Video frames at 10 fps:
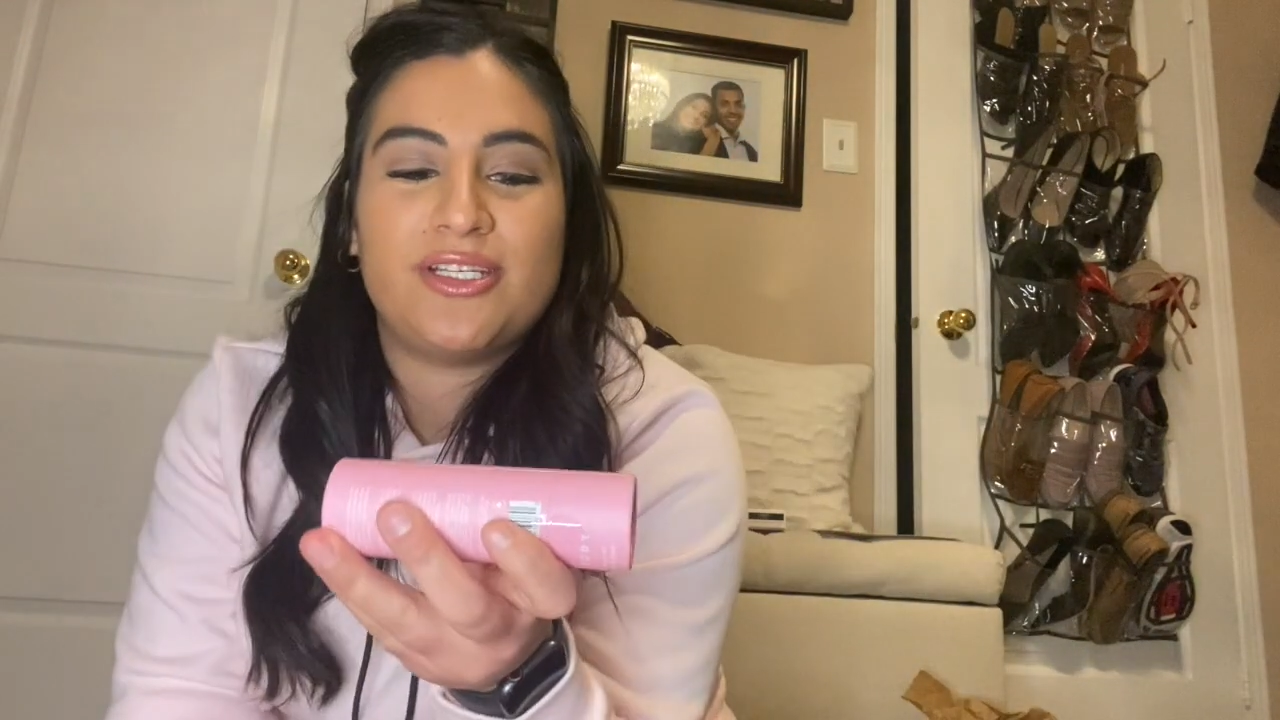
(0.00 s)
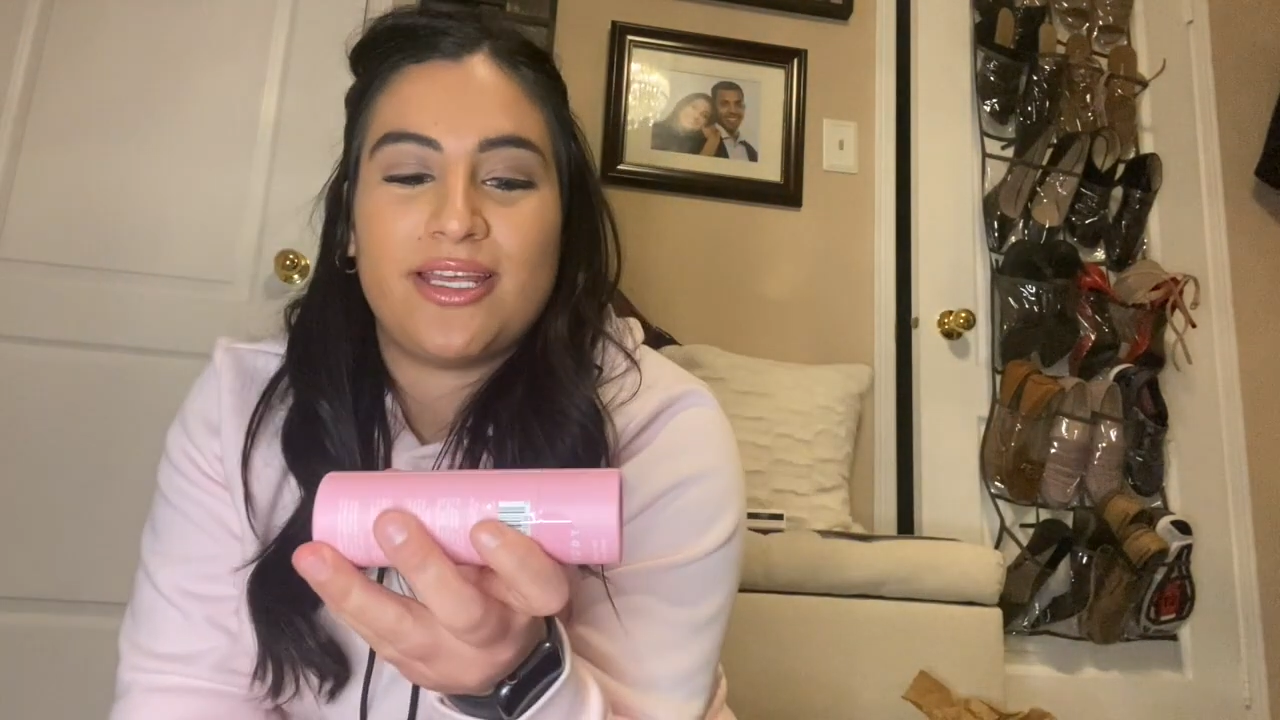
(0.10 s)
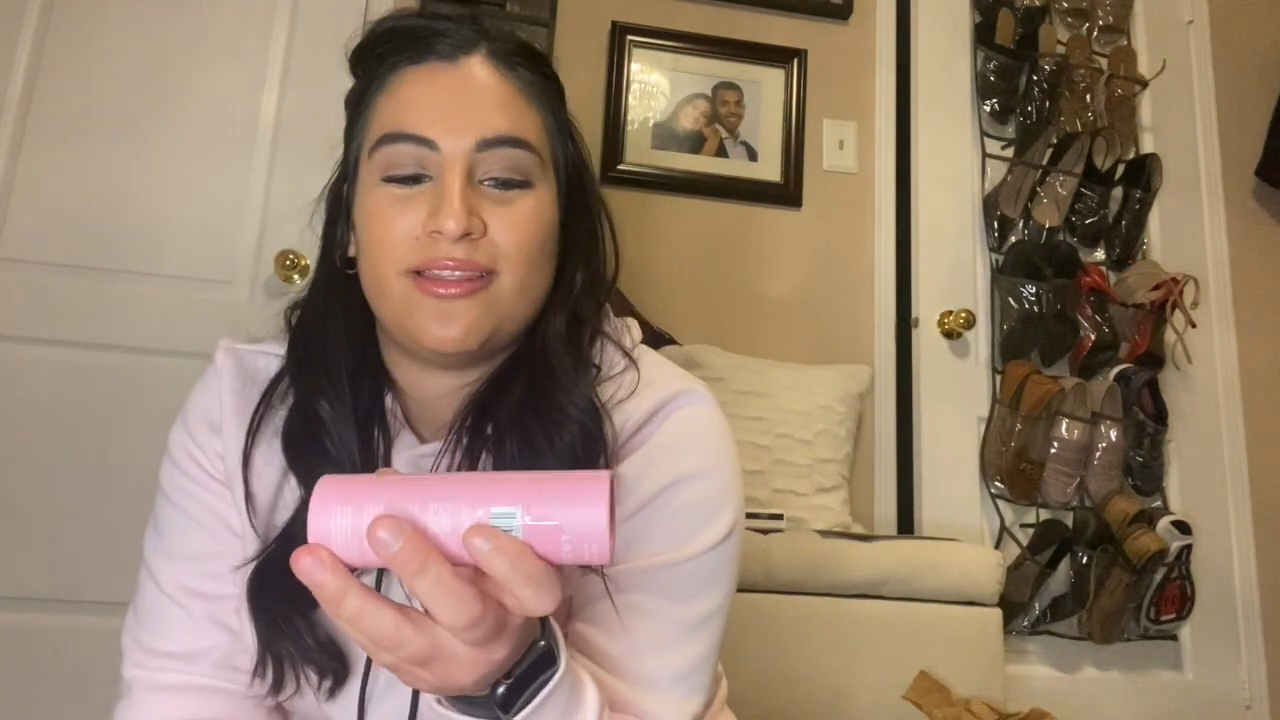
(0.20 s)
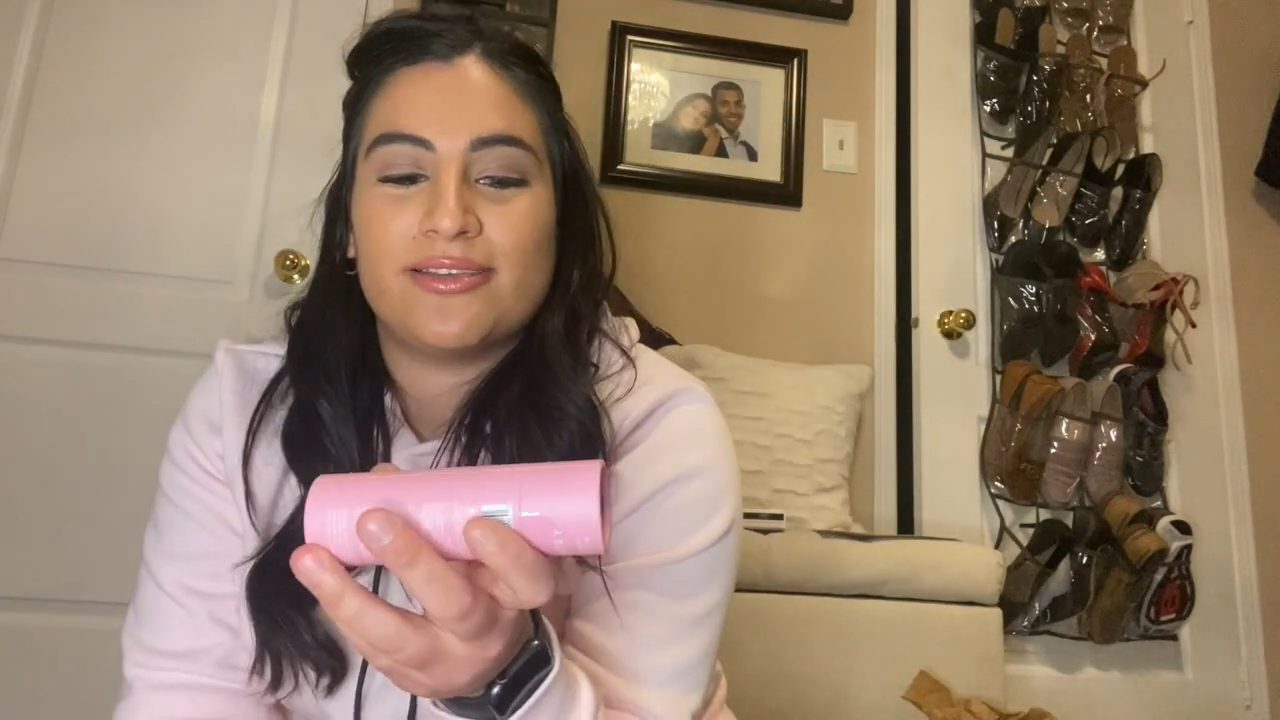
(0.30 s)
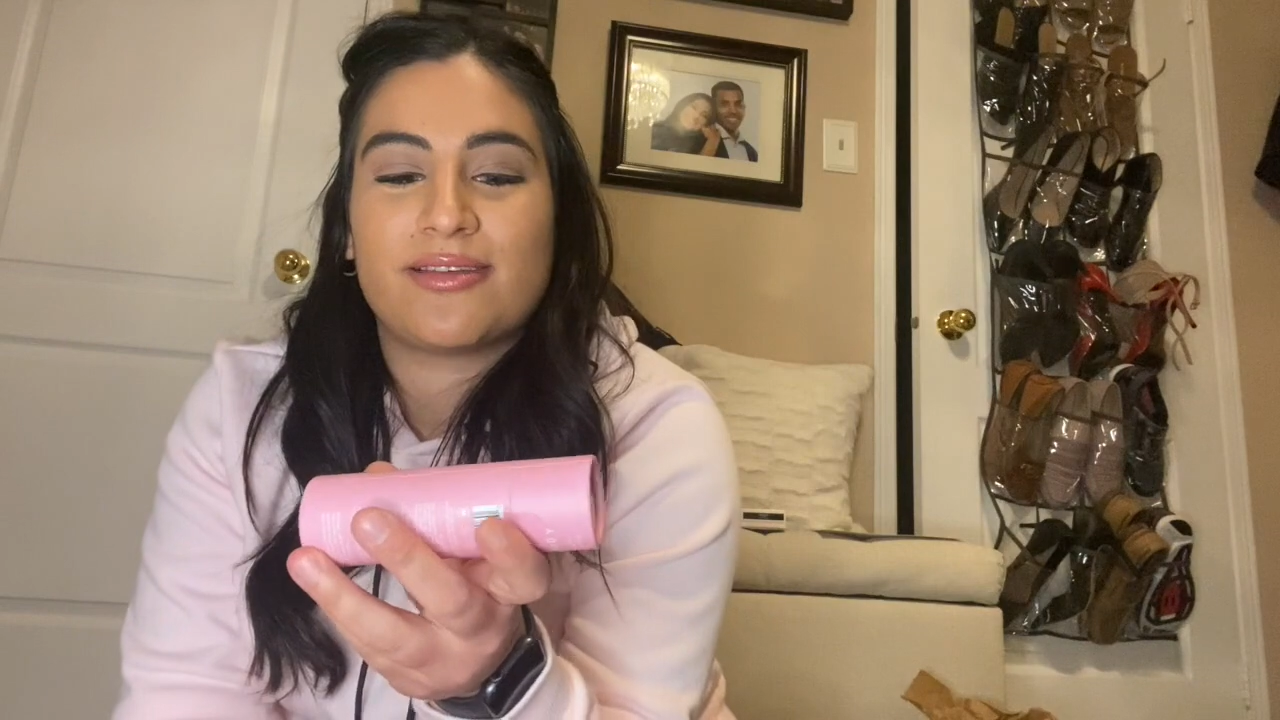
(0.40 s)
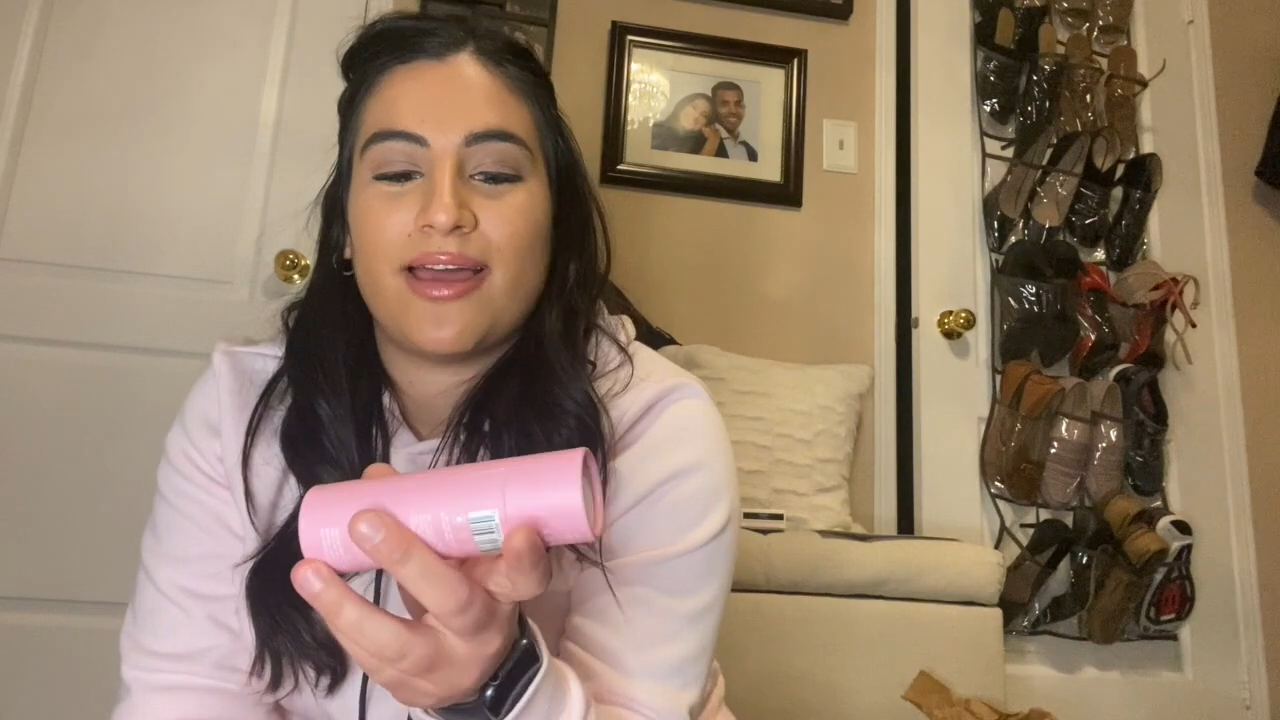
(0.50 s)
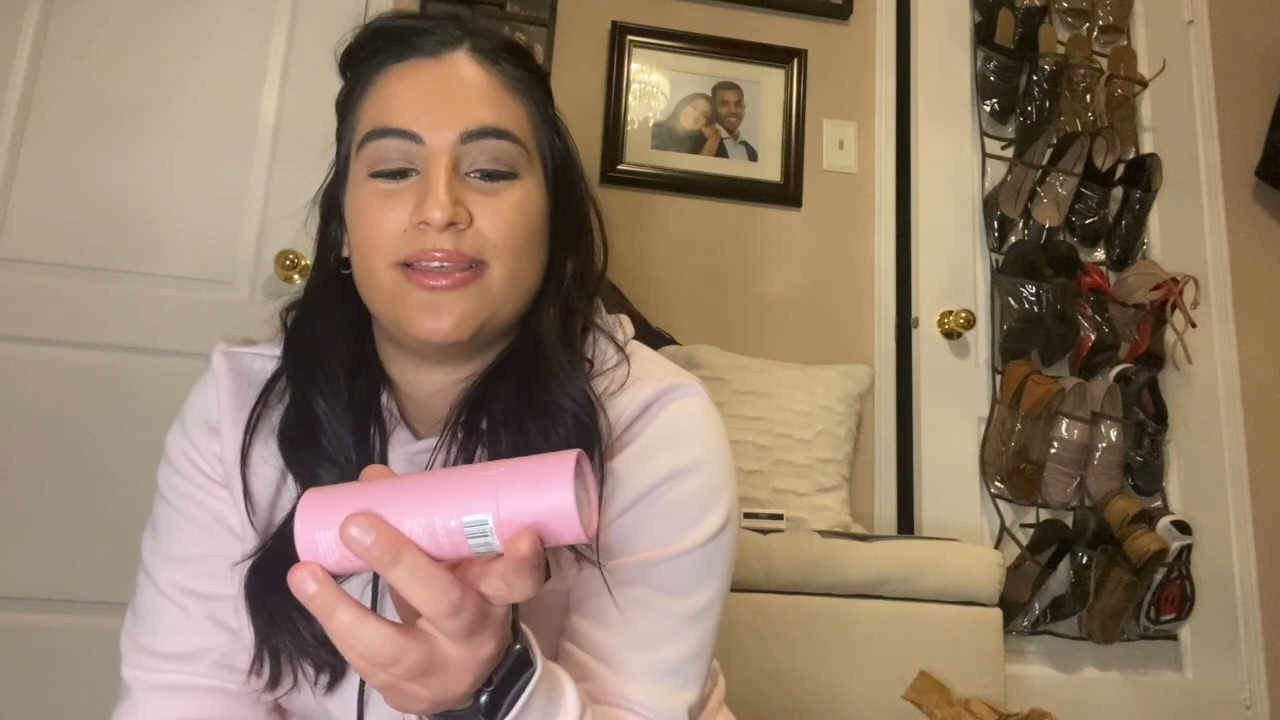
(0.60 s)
in this guy,